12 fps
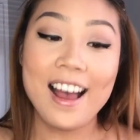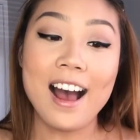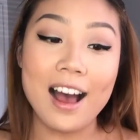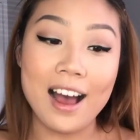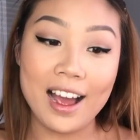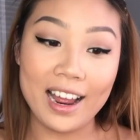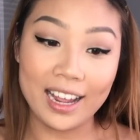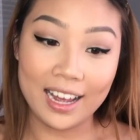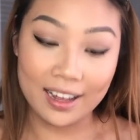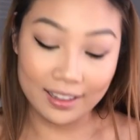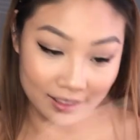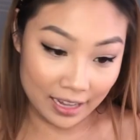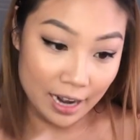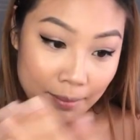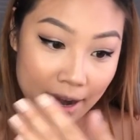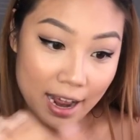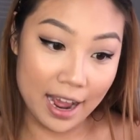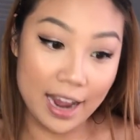I lined
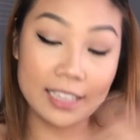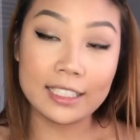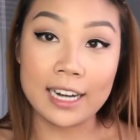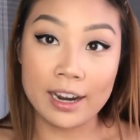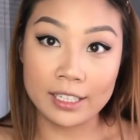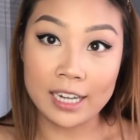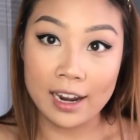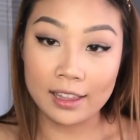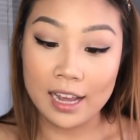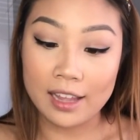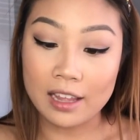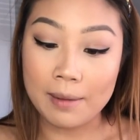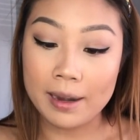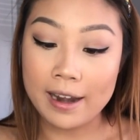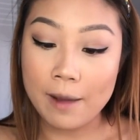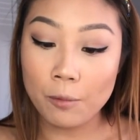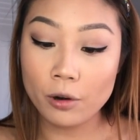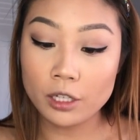my eyes and I tight lined them, and
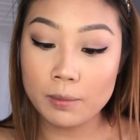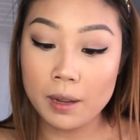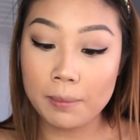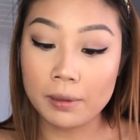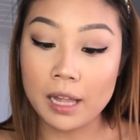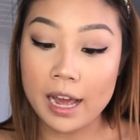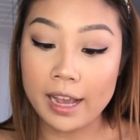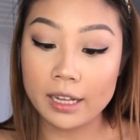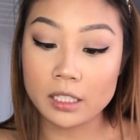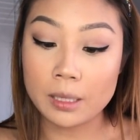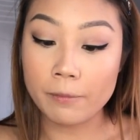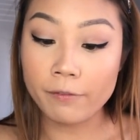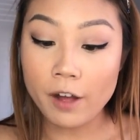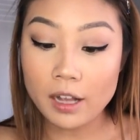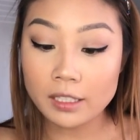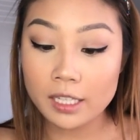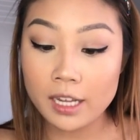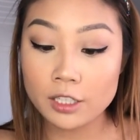now I'm going to be applying some
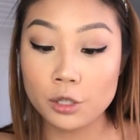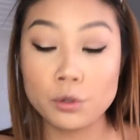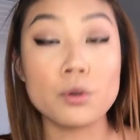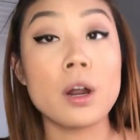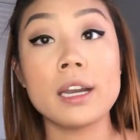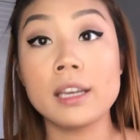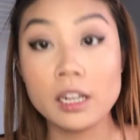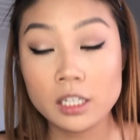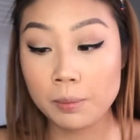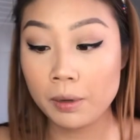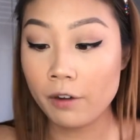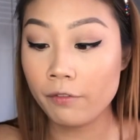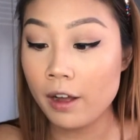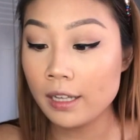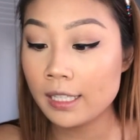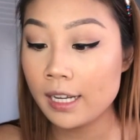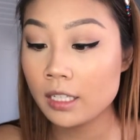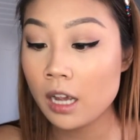falsies. You do not need to put on
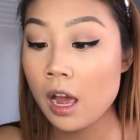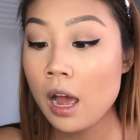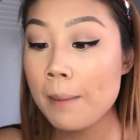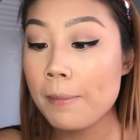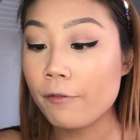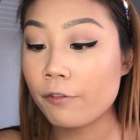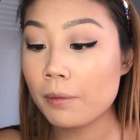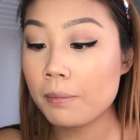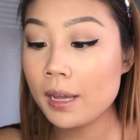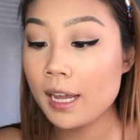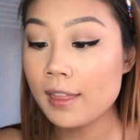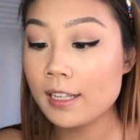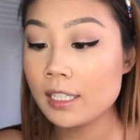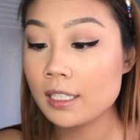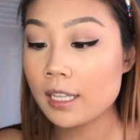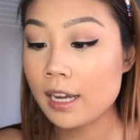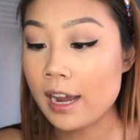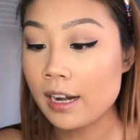falsies, but for me, this is
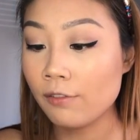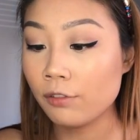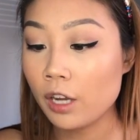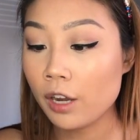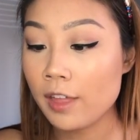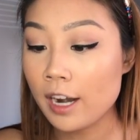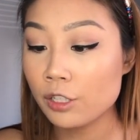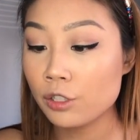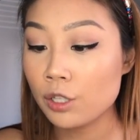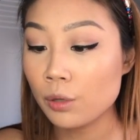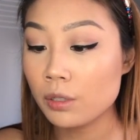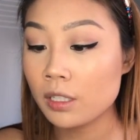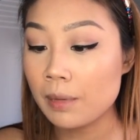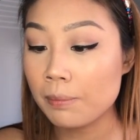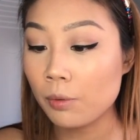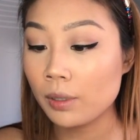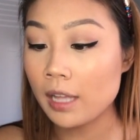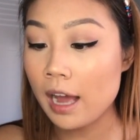the kind of look that is so
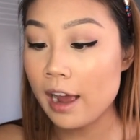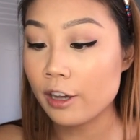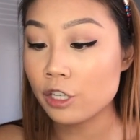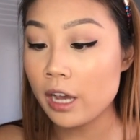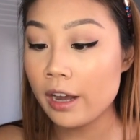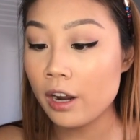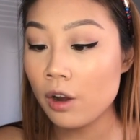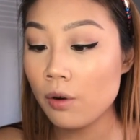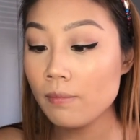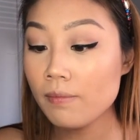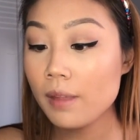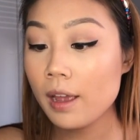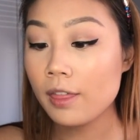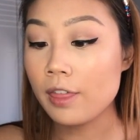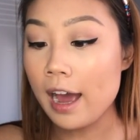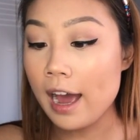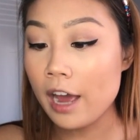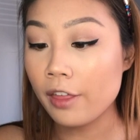simple with the eyeshadow
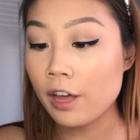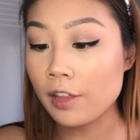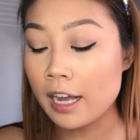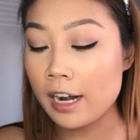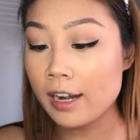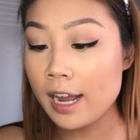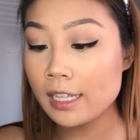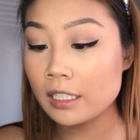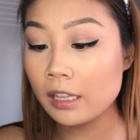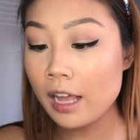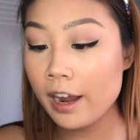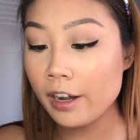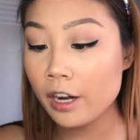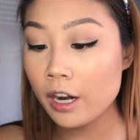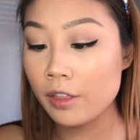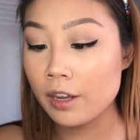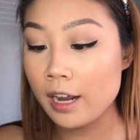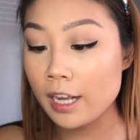that I thought that a nice
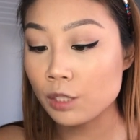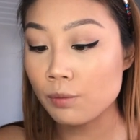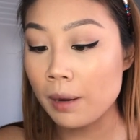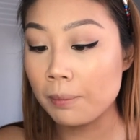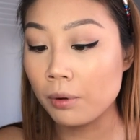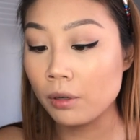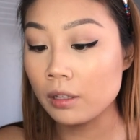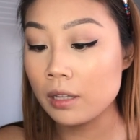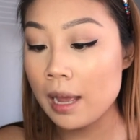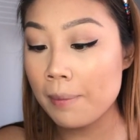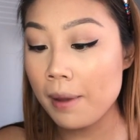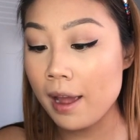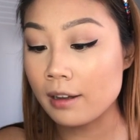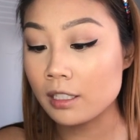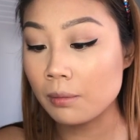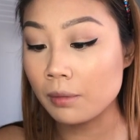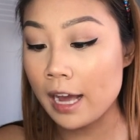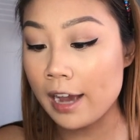liner, the nice red bold lip, and
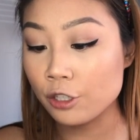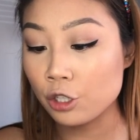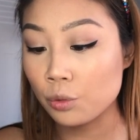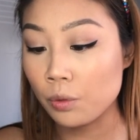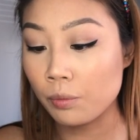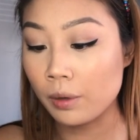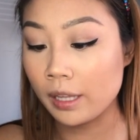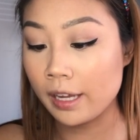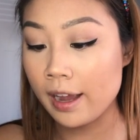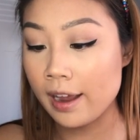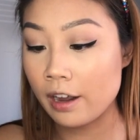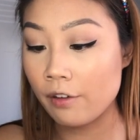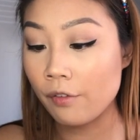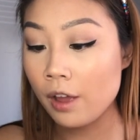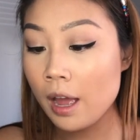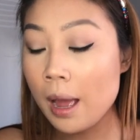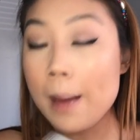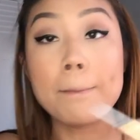some lashes would really kind of
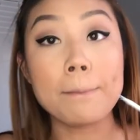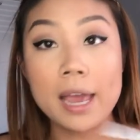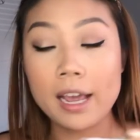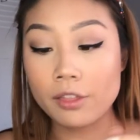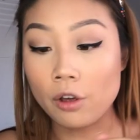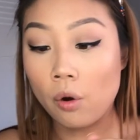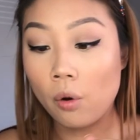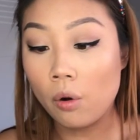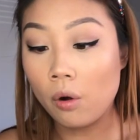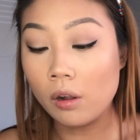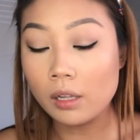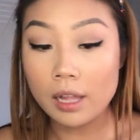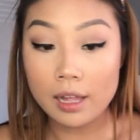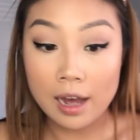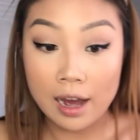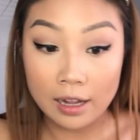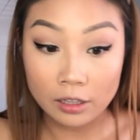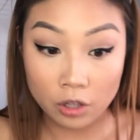make the whole
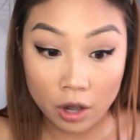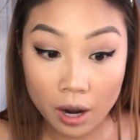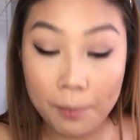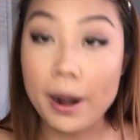look.